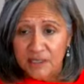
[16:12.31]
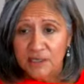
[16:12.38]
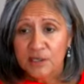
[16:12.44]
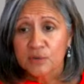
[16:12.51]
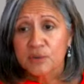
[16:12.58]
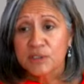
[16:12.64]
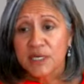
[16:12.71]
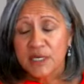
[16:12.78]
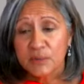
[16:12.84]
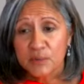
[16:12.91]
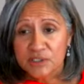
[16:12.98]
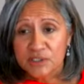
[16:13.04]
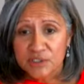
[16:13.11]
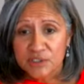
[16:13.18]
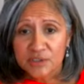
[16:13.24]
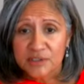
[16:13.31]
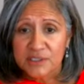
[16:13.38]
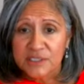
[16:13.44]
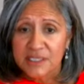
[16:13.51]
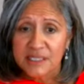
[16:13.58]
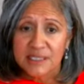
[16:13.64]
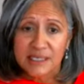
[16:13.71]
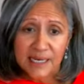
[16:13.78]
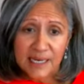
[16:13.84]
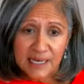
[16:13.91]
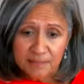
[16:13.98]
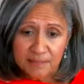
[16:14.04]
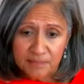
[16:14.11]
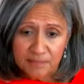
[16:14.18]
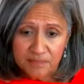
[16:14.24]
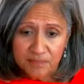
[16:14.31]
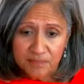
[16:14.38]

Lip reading: Day one certainty and name,